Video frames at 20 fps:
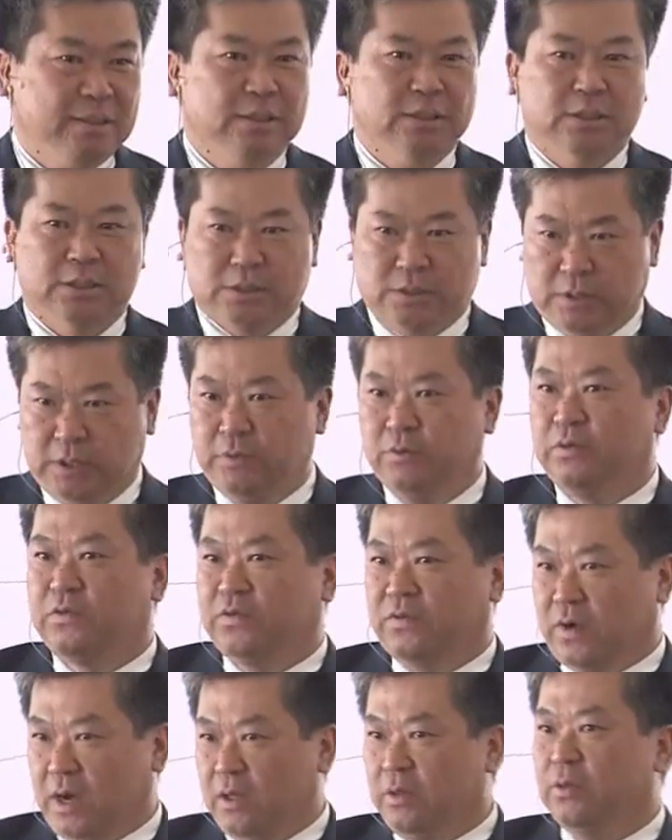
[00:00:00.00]
So he would
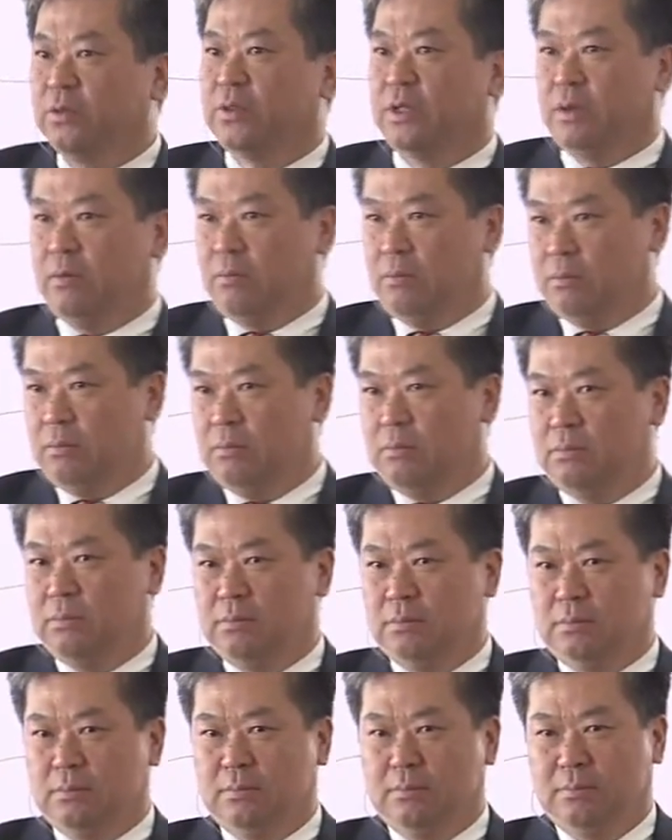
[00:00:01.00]
follow
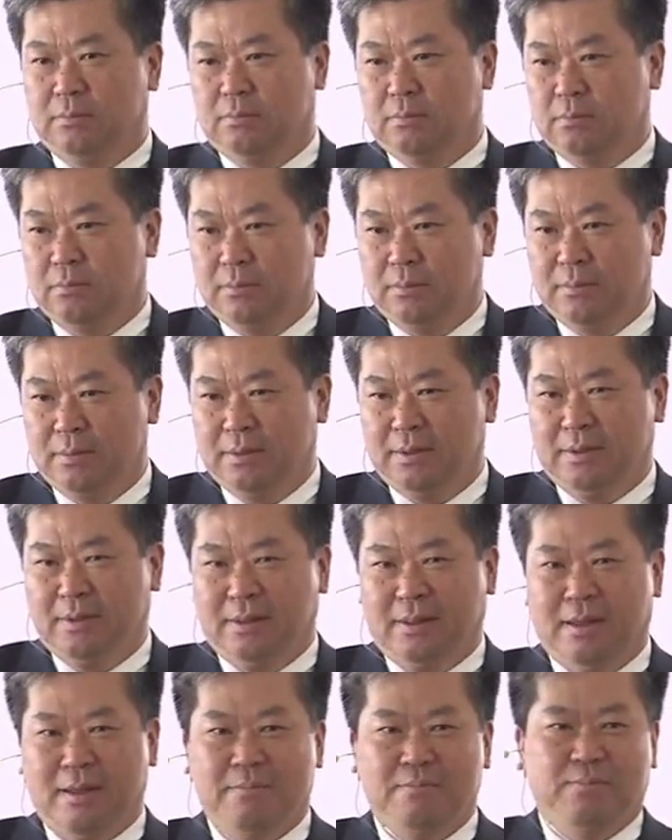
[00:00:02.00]

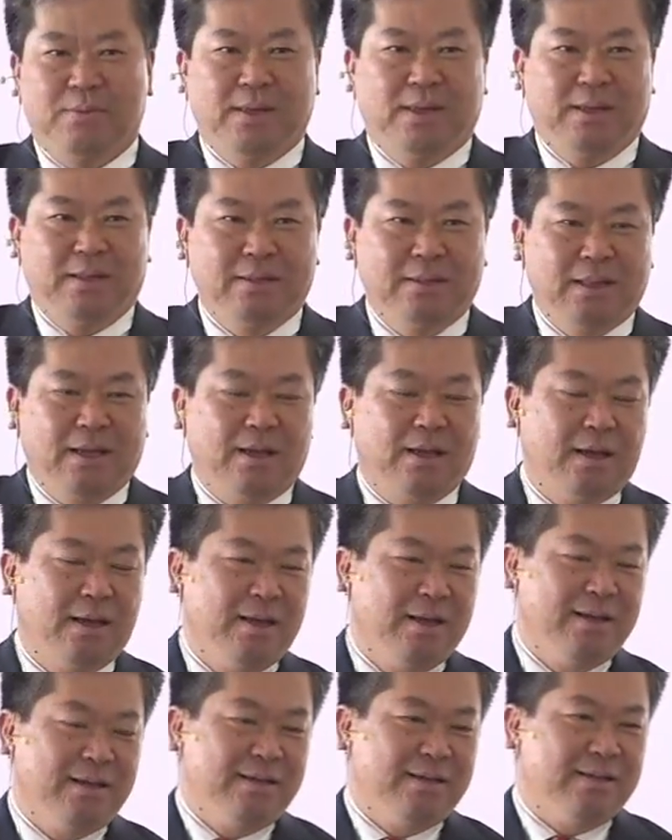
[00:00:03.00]
them. And being the
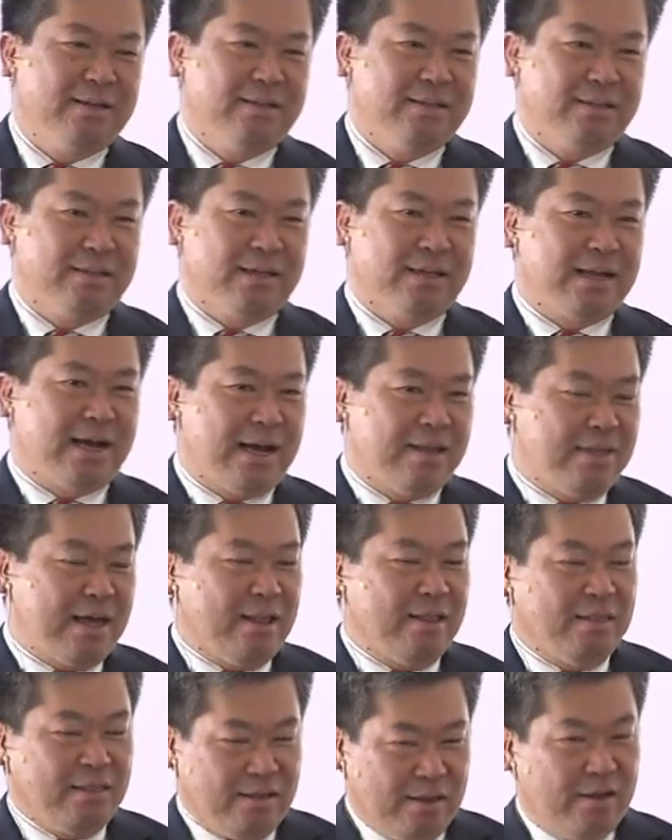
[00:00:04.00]
the guy that
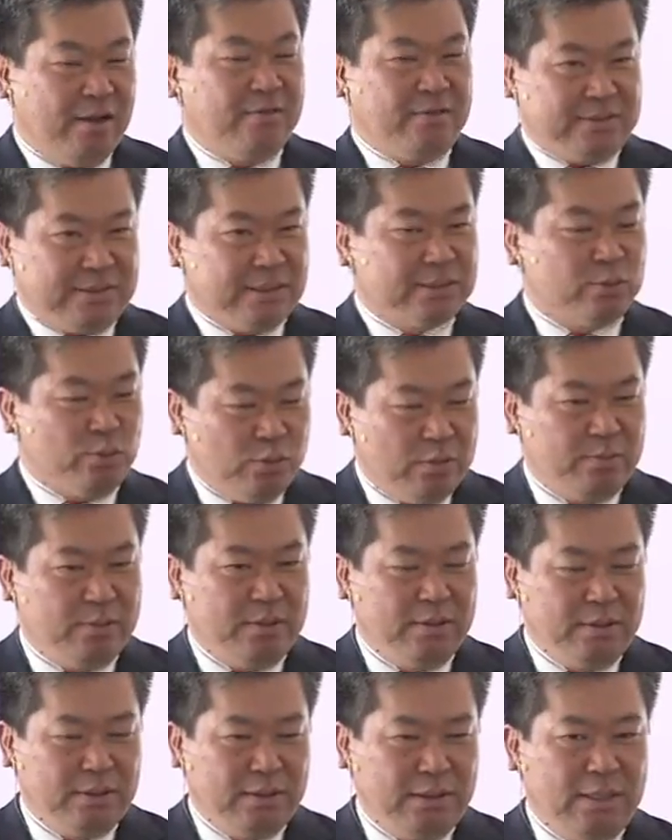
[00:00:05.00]
loves this woman,
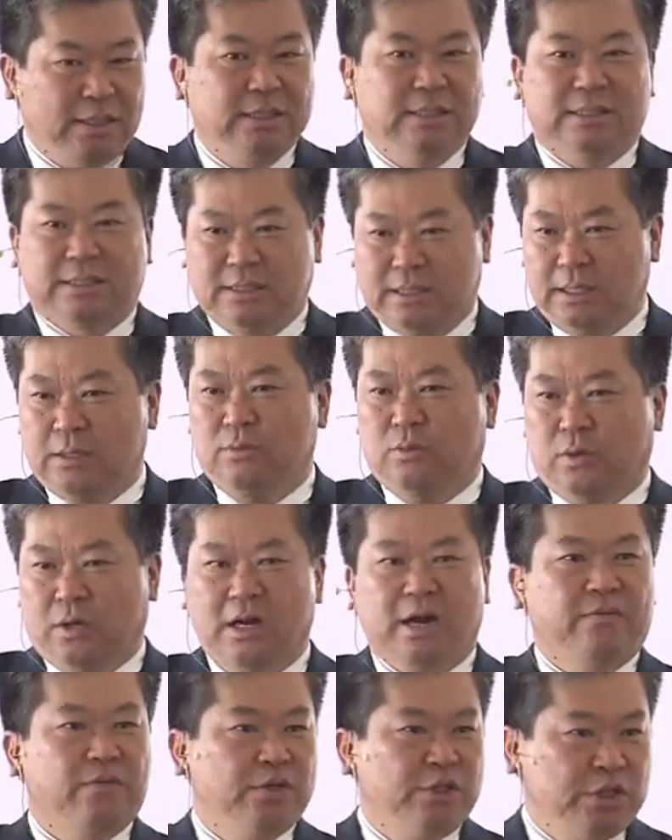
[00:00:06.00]
he just did
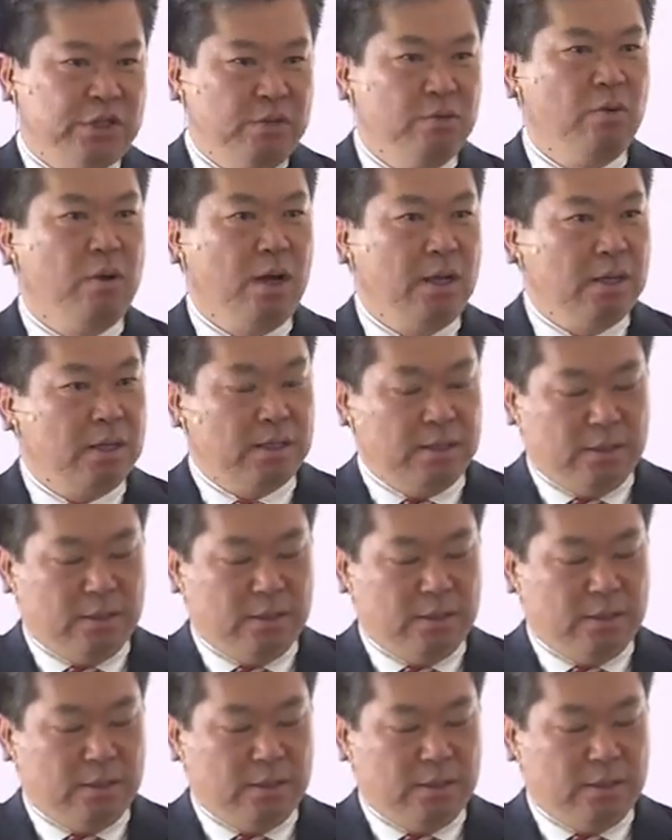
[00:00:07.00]
whatever she wanted.